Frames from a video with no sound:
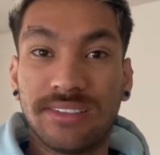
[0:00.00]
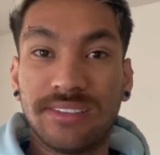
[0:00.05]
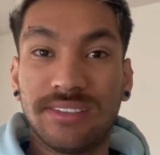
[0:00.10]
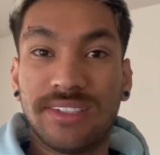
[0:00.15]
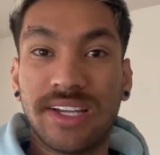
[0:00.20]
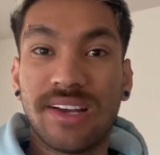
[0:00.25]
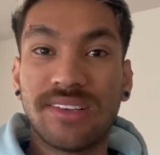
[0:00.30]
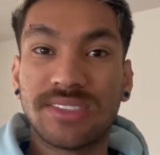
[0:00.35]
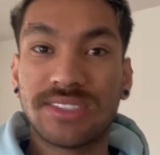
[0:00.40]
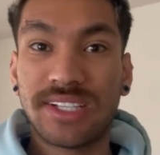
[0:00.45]

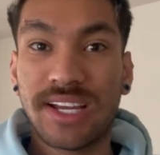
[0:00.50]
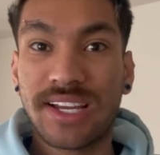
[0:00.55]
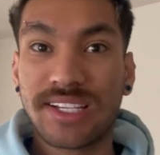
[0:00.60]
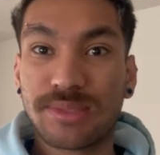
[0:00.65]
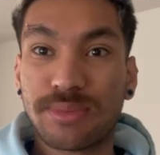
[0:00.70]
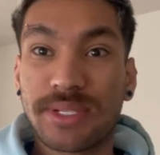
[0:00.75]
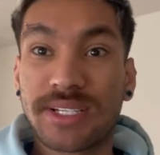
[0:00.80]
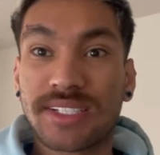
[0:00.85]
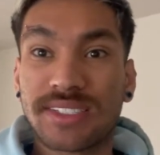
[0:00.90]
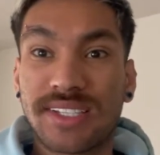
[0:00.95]
downsize
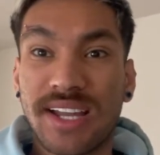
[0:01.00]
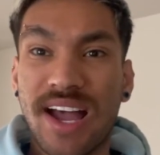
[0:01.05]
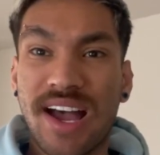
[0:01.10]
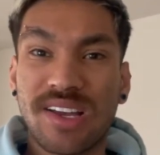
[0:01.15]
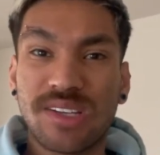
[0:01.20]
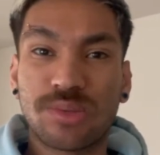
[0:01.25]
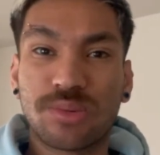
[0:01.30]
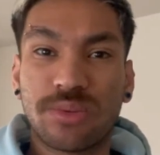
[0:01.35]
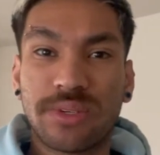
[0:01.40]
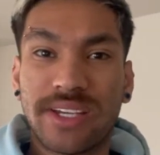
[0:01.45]
because the
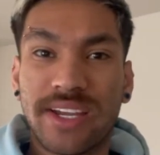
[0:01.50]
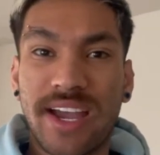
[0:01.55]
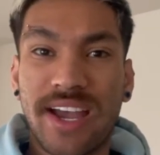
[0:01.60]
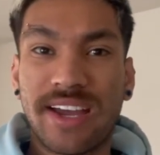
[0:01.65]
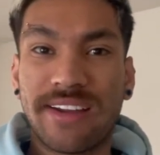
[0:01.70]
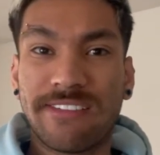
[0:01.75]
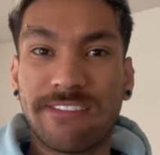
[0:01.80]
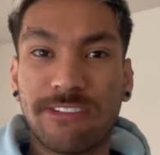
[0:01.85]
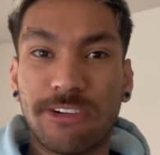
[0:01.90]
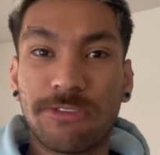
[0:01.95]
house we
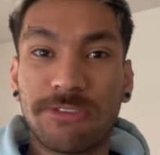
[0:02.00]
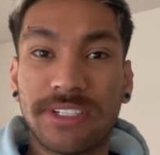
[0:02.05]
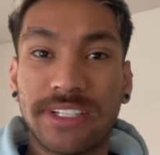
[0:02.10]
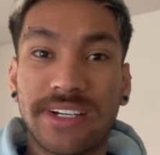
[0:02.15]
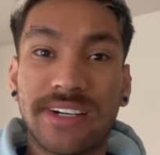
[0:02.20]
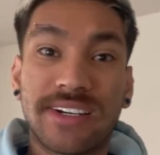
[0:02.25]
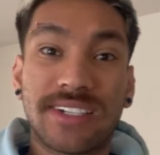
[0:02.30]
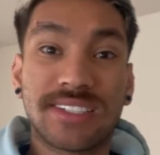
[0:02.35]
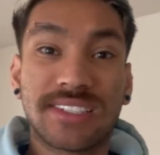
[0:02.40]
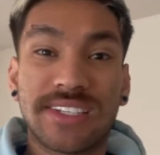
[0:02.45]
have over
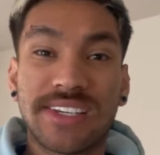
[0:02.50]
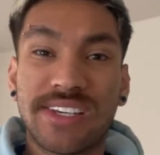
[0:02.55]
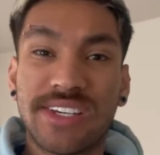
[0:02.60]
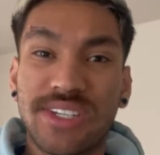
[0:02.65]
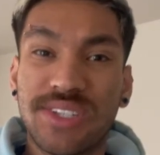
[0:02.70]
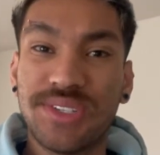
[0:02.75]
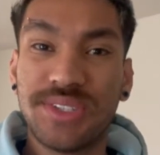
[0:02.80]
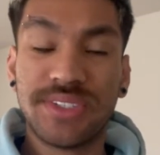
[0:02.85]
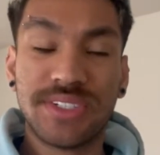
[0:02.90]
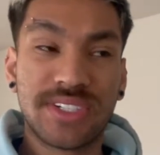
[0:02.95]
there is
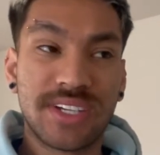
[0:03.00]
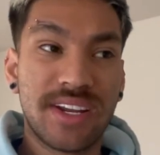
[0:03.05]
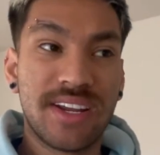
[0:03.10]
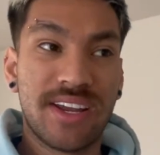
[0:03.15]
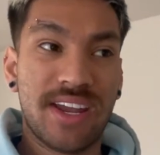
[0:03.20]
huge